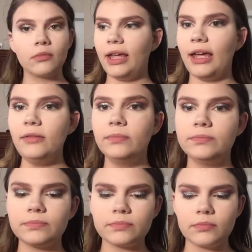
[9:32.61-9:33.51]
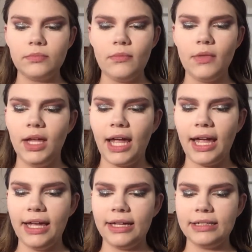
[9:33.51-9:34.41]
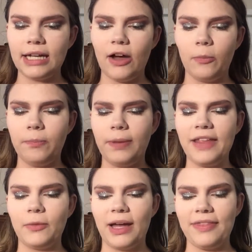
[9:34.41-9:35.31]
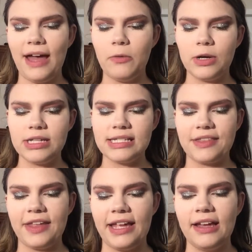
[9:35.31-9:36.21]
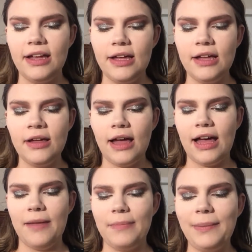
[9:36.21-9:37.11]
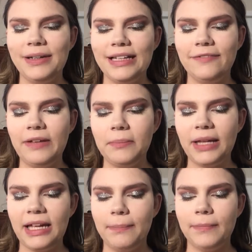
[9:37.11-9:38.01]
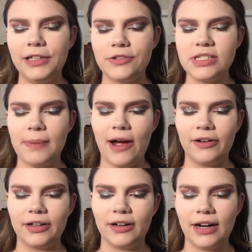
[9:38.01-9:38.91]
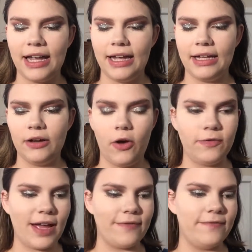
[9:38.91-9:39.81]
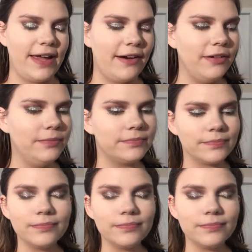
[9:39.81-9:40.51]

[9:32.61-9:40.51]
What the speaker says: Okay. And oh, by the way, that was the Maybelline Fit Me Loose Powder in 05 Fair.